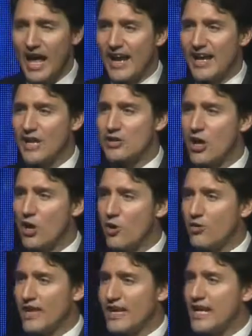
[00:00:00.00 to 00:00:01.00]
and I
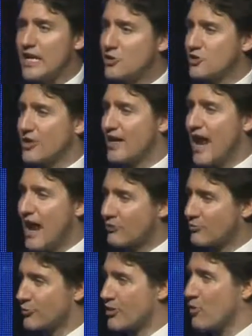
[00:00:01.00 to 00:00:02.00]
know that each and
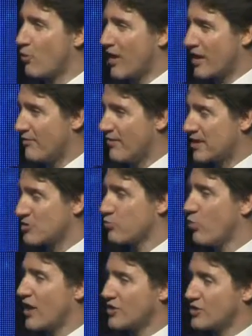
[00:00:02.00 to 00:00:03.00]
every one of us
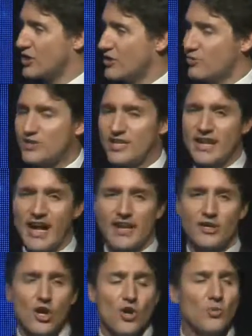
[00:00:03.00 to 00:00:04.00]
watching you tonight